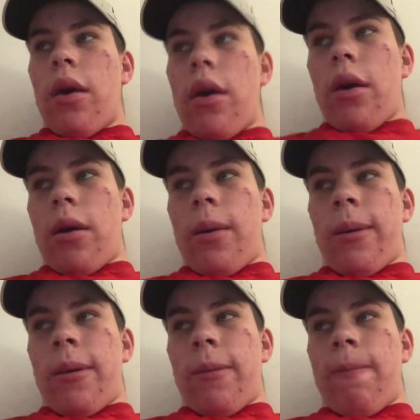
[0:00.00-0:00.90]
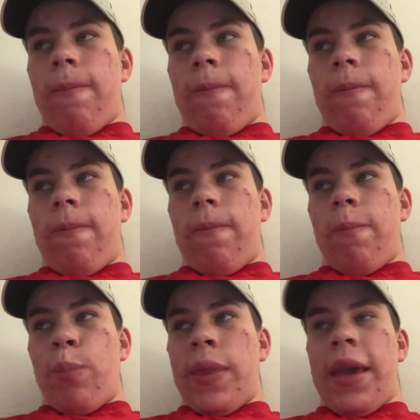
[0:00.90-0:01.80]
The
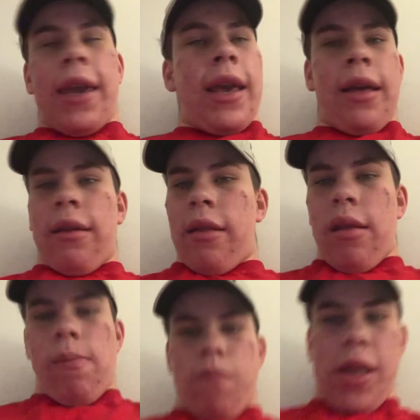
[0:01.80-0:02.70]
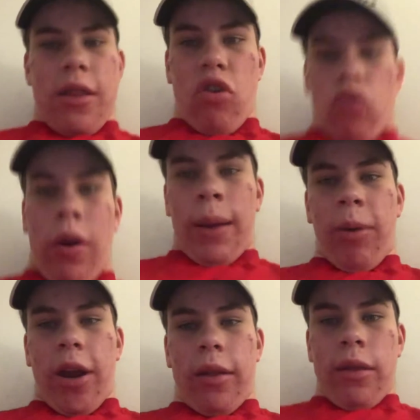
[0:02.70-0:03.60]
Kings, they beat the crap
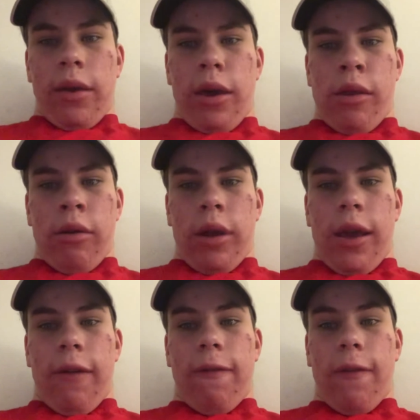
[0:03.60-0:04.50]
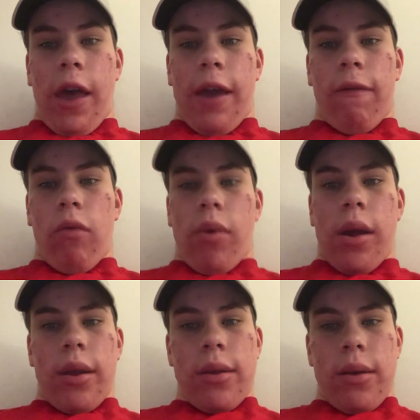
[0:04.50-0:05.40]
out of the other day,
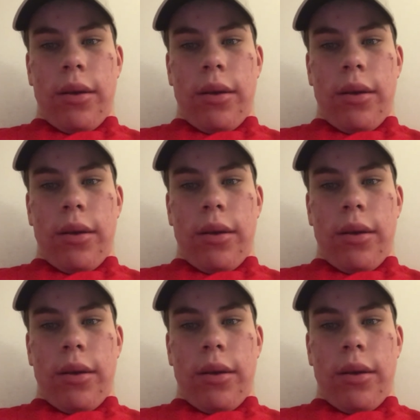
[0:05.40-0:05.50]
5-1.